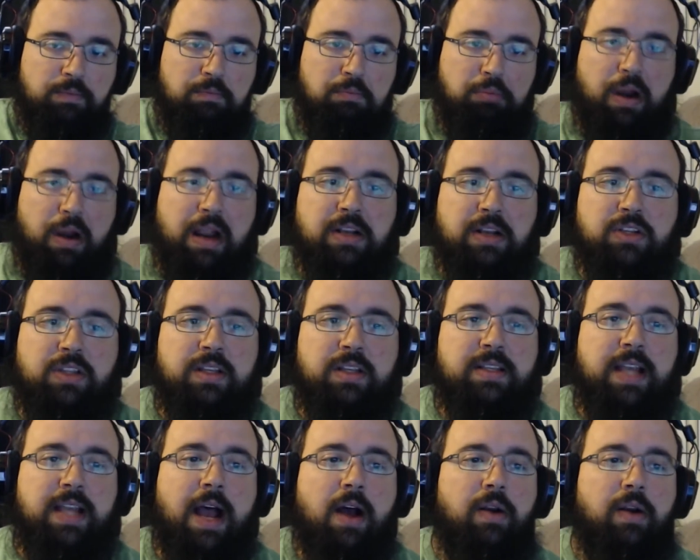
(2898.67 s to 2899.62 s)
branch
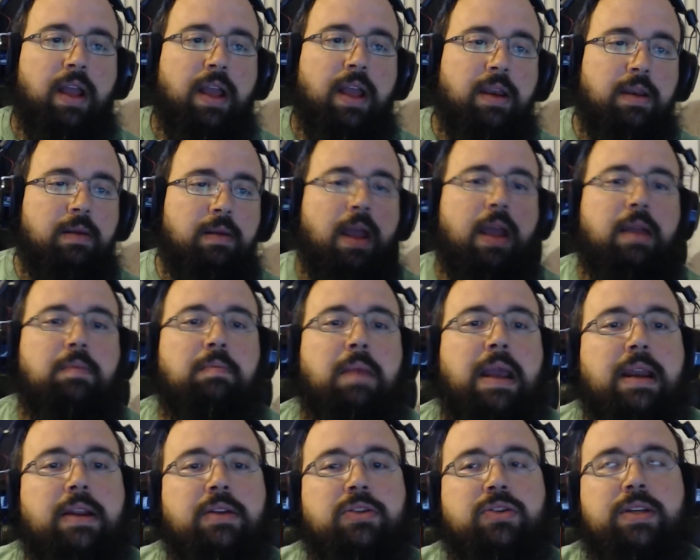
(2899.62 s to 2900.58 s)
this out and
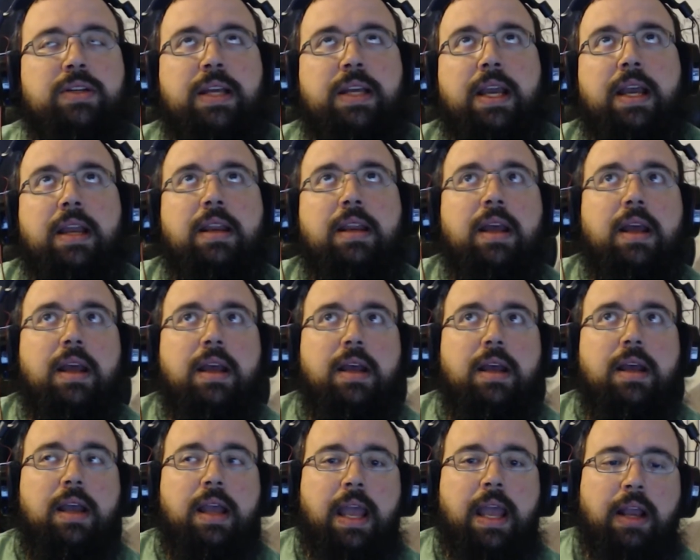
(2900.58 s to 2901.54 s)
manage to get
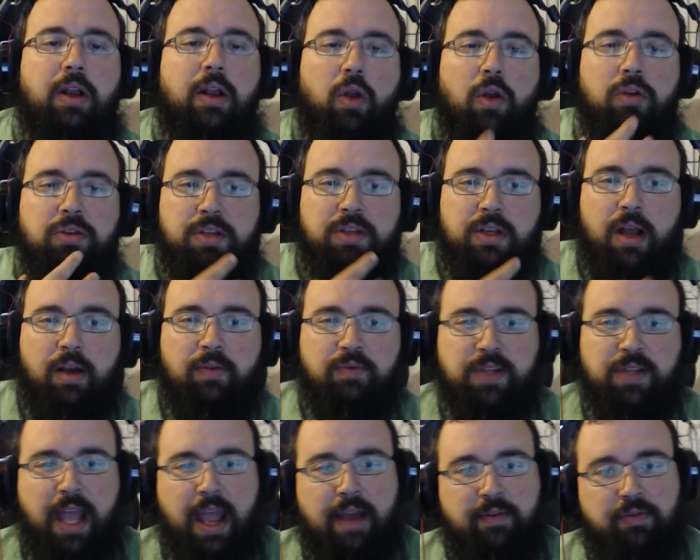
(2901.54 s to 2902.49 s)
it close enough
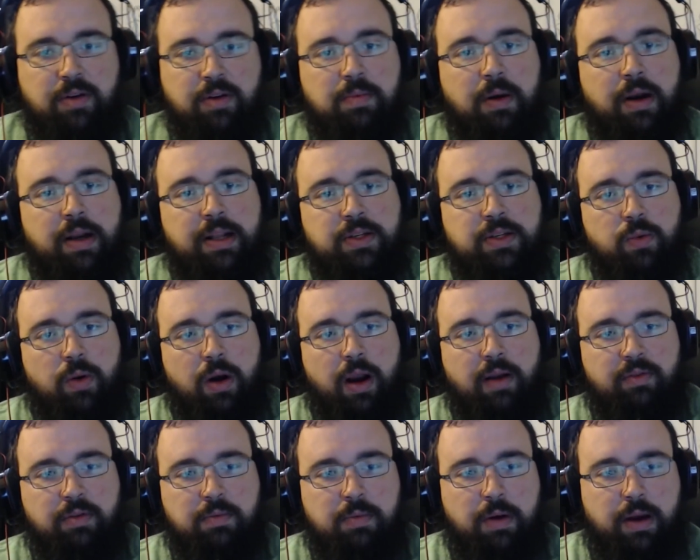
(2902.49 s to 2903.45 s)
to everybody, to where
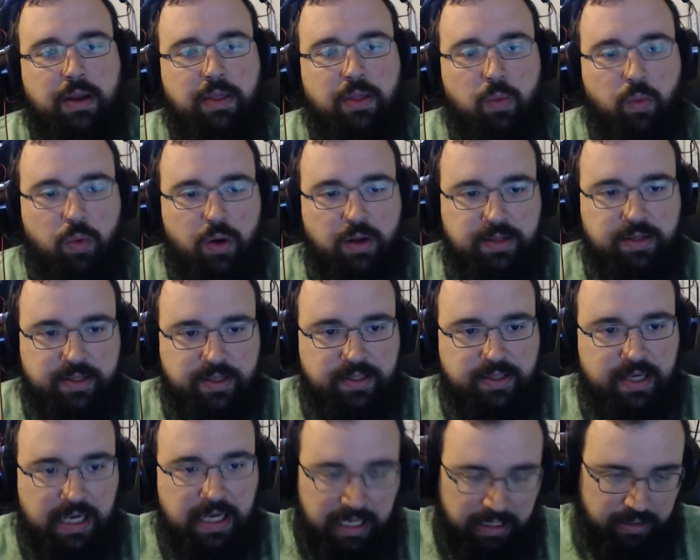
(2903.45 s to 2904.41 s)
everybody that wants to
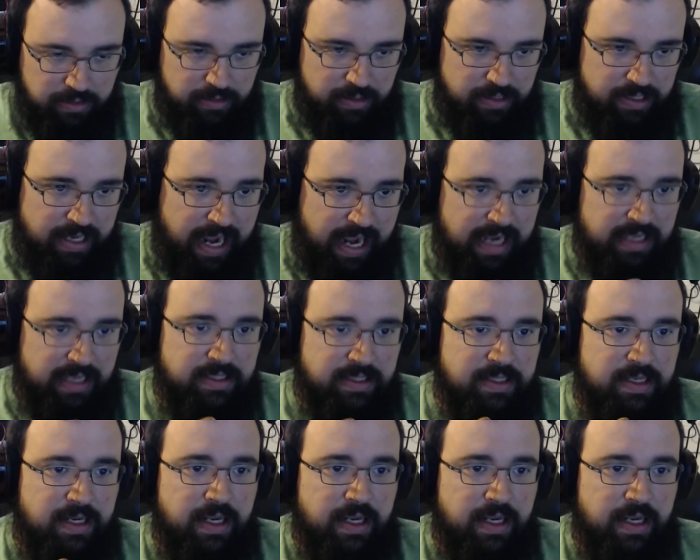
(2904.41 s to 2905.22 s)
see it can see it.